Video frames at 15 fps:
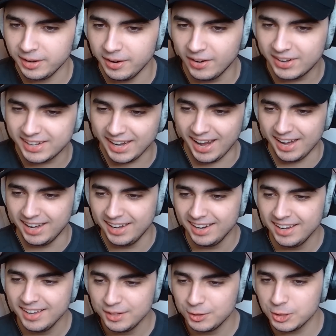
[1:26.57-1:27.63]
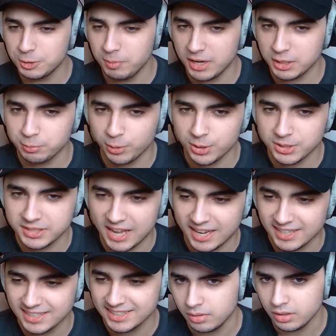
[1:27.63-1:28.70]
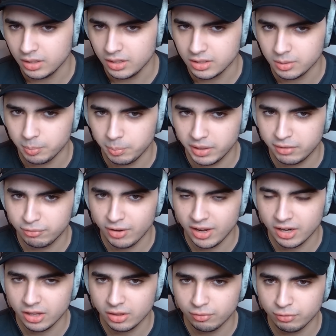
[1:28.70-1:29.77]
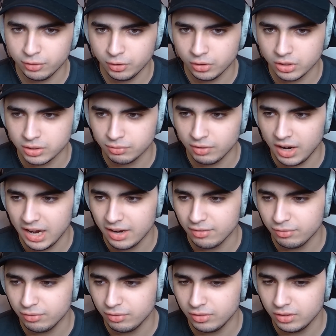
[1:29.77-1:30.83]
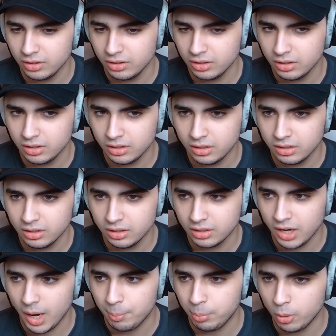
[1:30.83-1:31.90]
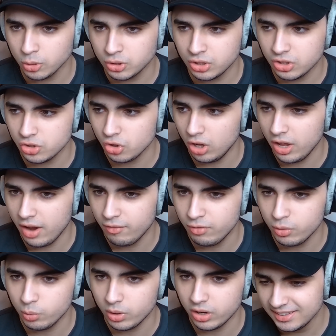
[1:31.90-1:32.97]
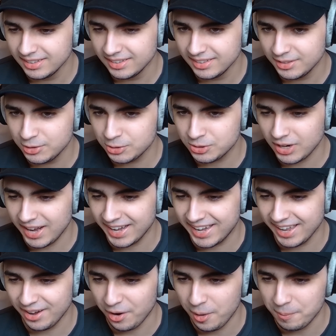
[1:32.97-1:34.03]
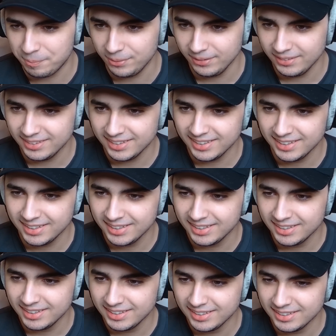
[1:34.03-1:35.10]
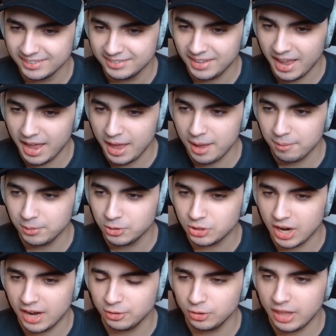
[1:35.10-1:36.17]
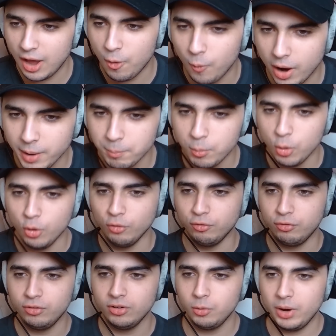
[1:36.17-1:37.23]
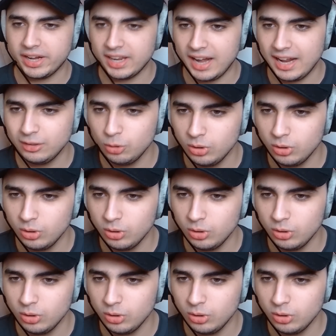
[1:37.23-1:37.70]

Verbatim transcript: Okay. This makes more sense. He is a big fan of the Furious Five. Got posters all everywhere. He's trying to get up. Damn, you trying to do that one move. Wait, can I do